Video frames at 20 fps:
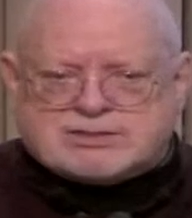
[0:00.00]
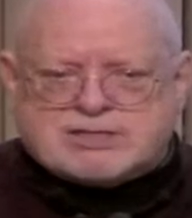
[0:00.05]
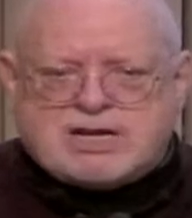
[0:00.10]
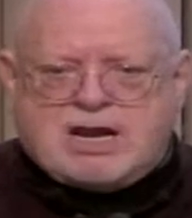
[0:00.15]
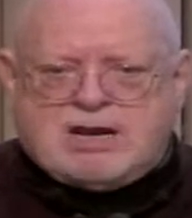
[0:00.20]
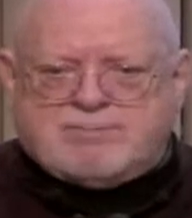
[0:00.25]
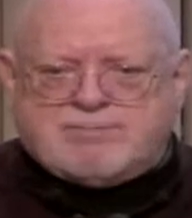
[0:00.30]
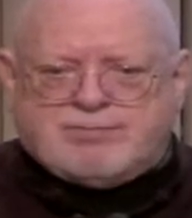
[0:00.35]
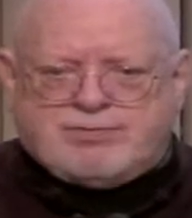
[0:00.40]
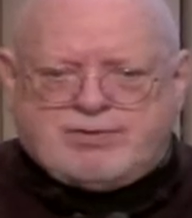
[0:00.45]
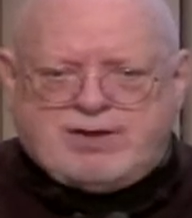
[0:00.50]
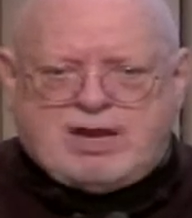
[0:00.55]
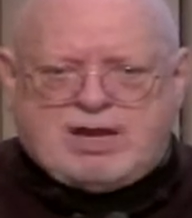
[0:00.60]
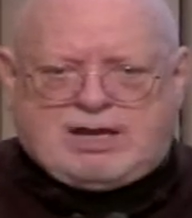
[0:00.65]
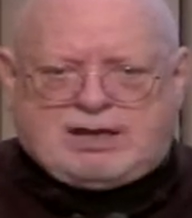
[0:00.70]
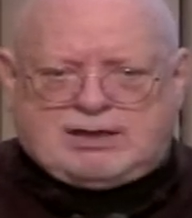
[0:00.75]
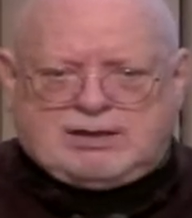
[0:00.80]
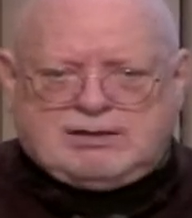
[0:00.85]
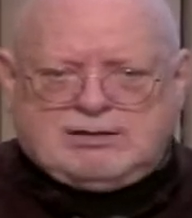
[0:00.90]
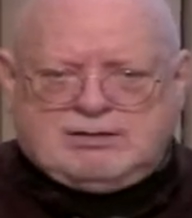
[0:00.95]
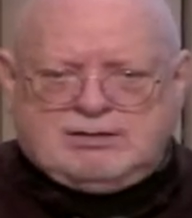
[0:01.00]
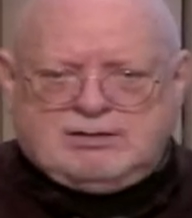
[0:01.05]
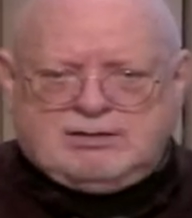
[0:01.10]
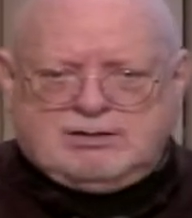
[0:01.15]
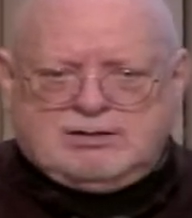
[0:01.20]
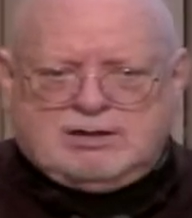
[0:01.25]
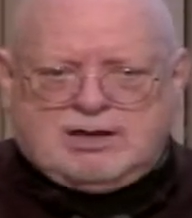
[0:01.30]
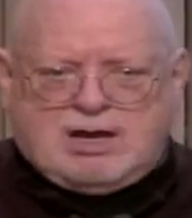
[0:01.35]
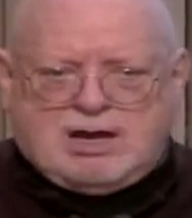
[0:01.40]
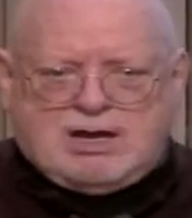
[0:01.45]
the same thing.
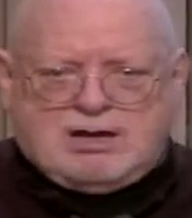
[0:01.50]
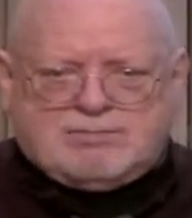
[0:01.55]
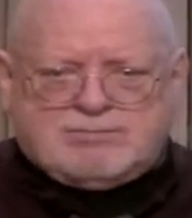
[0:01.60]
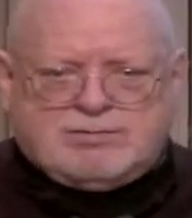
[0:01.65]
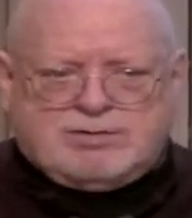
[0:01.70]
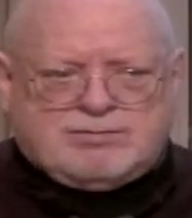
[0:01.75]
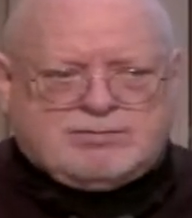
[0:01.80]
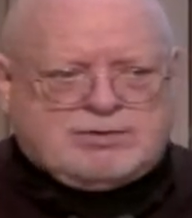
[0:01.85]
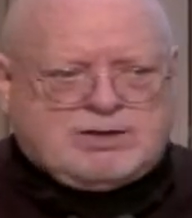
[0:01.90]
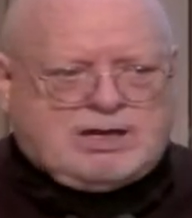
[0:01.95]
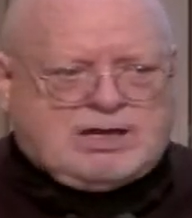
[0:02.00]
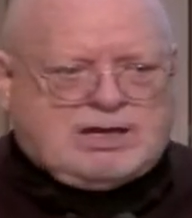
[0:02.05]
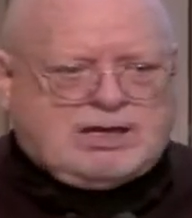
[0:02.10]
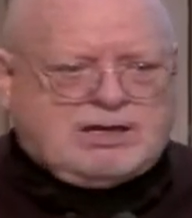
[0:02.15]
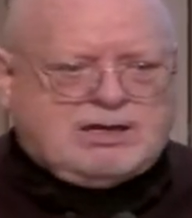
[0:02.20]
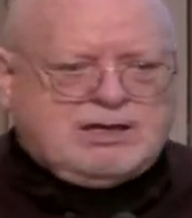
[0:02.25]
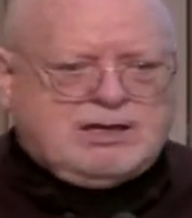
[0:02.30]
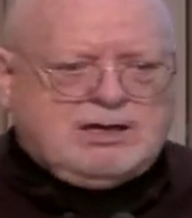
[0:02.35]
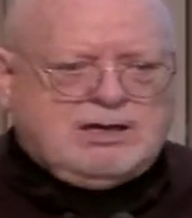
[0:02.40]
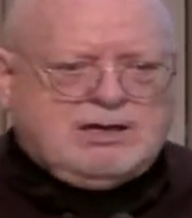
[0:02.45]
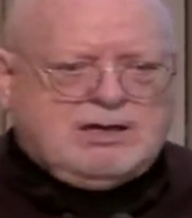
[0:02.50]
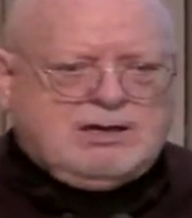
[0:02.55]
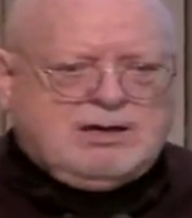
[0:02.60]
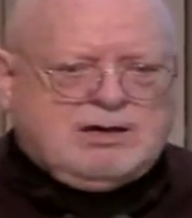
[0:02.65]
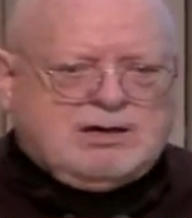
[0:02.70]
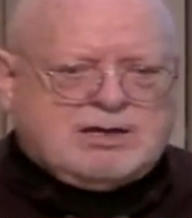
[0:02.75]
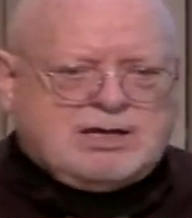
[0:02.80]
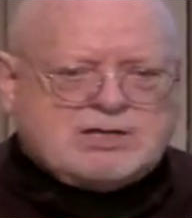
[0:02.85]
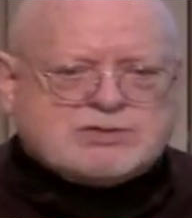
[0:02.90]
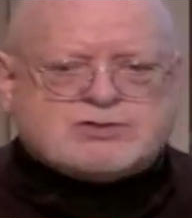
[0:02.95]
The
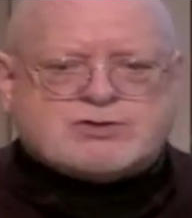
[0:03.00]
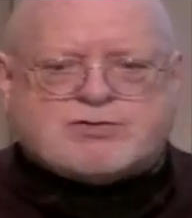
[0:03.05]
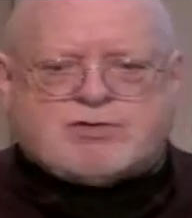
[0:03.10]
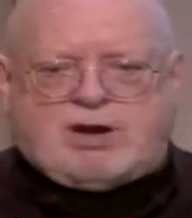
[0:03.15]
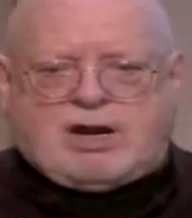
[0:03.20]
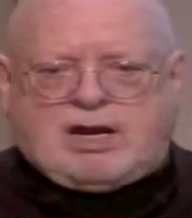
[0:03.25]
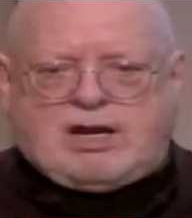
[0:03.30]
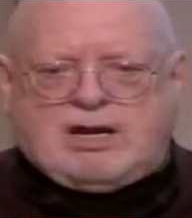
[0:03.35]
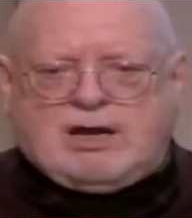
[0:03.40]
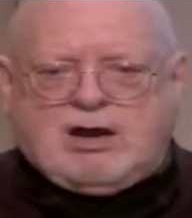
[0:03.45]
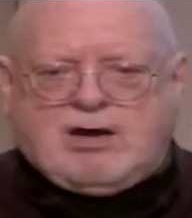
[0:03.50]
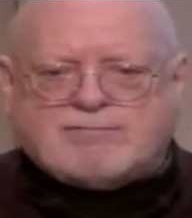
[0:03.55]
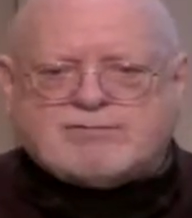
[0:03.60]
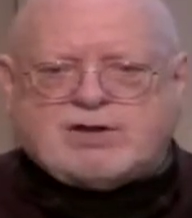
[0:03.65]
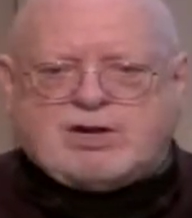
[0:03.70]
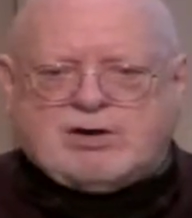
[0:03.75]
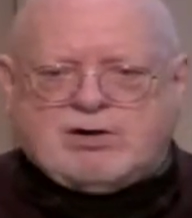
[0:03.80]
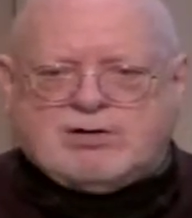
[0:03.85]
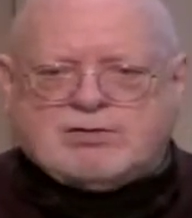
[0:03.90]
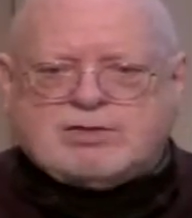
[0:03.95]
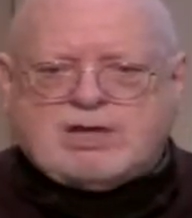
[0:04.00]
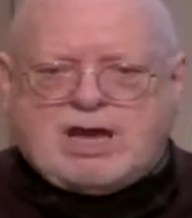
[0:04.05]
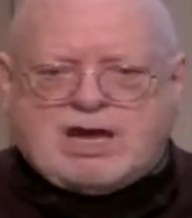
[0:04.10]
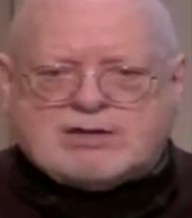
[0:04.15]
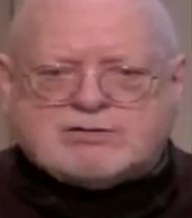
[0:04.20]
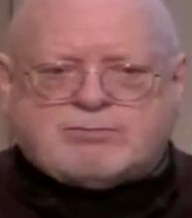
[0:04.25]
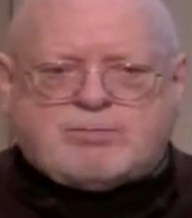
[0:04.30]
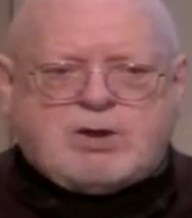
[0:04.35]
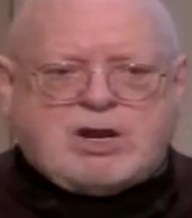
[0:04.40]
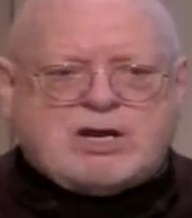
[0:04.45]
history of the earth
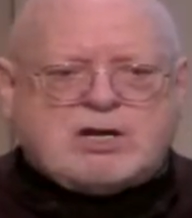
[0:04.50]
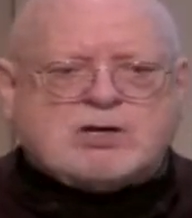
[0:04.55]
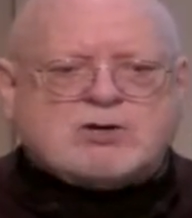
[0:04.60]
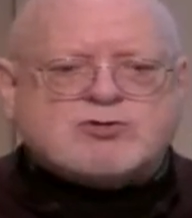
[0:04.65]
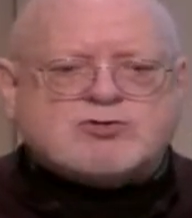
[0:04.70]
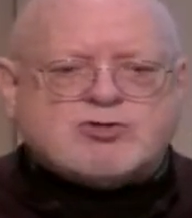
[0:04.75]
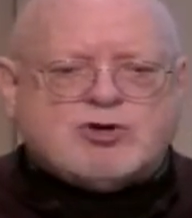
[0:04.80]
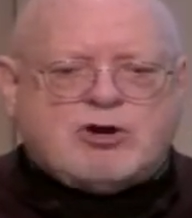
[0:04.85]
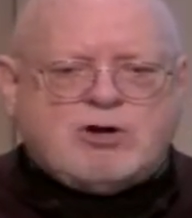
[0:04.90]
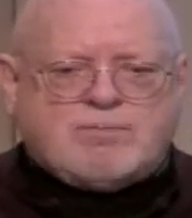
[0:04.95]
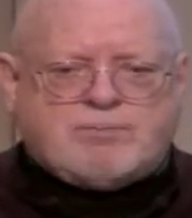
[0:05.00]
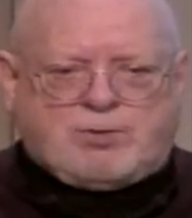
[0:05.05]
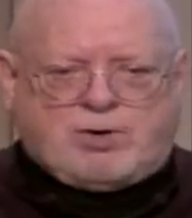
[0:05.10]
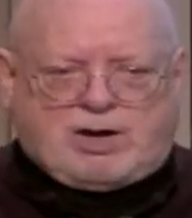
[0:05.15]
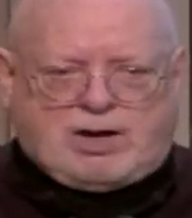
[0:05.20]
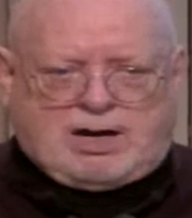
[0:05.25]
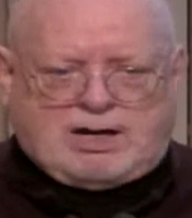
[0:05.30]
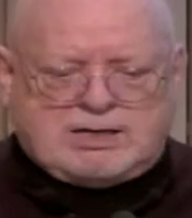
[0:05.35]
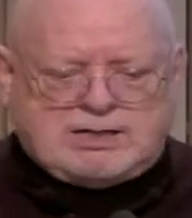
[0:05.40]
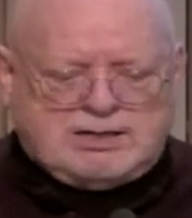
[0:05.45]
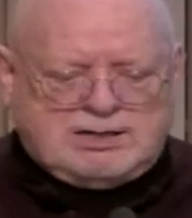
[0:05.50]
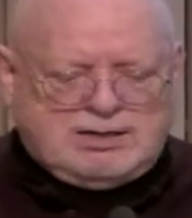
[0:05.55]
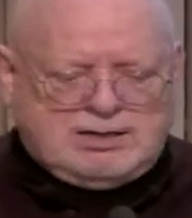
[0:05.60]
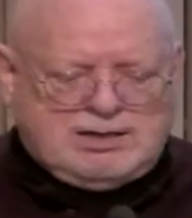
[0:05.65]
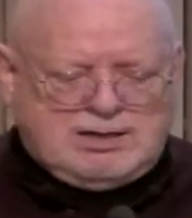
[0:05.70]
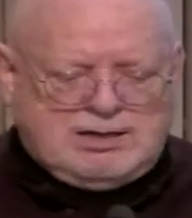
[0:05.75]
has been interpreted.